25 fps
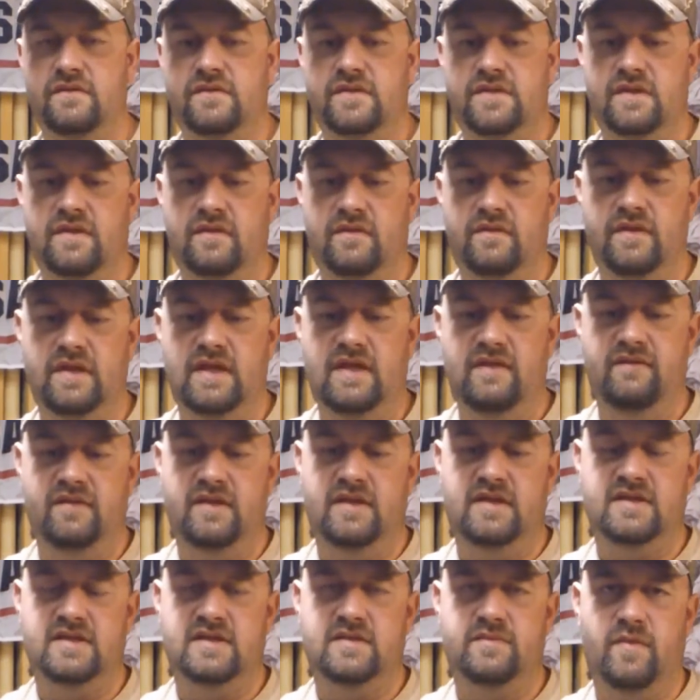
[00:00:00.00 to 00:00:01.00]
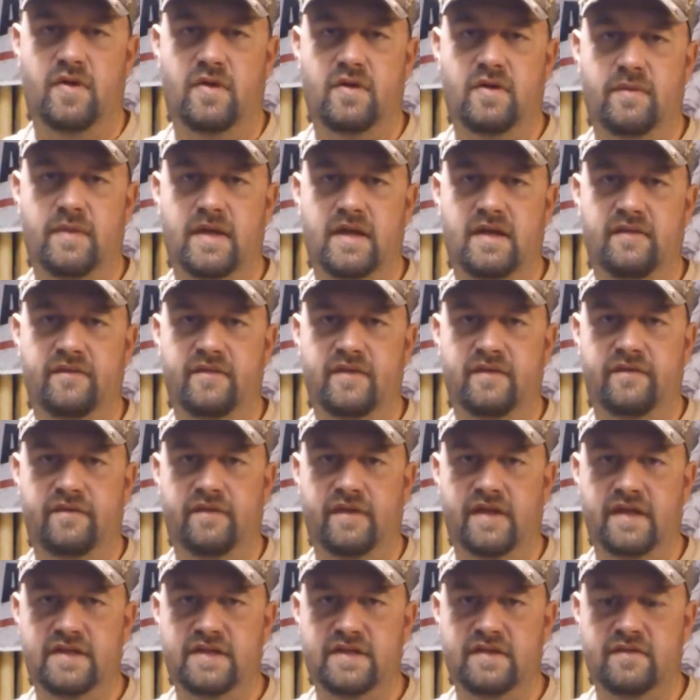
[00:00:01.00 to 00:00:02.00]
So even the small amount of
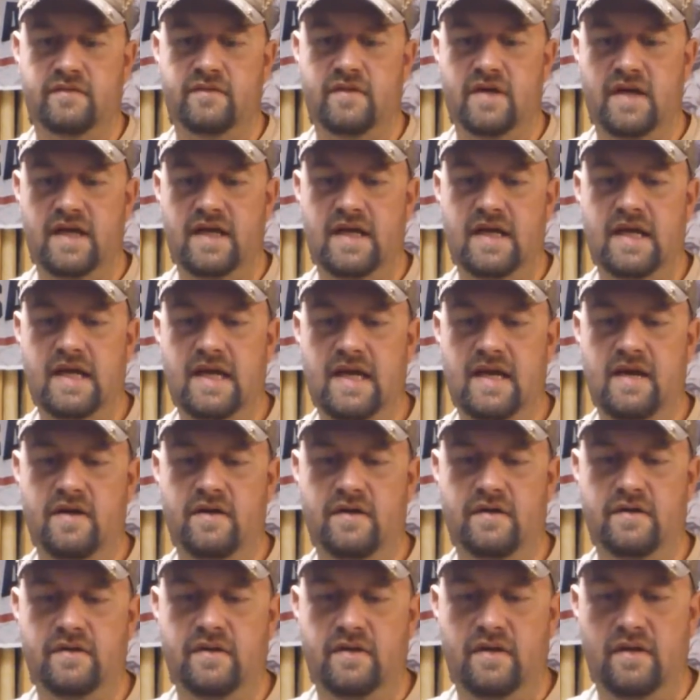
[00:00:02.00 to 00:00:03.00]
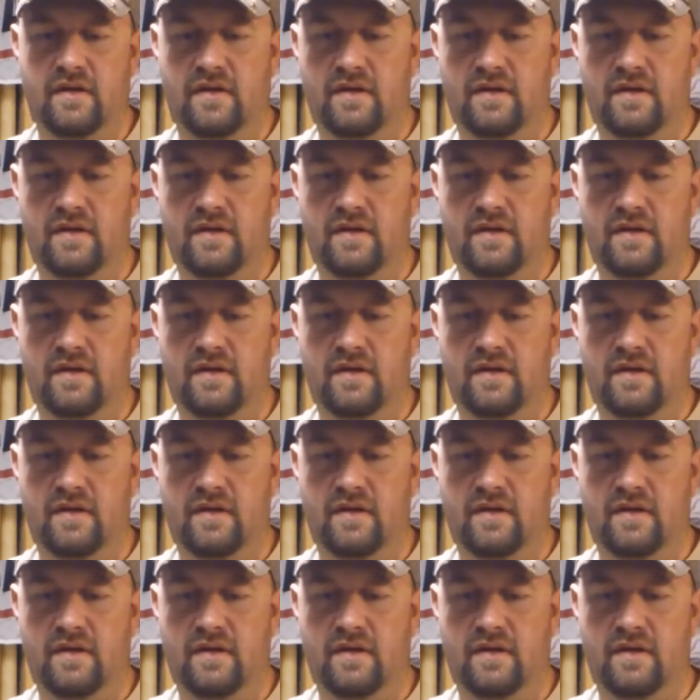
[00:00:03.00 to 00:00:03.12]
deflection right here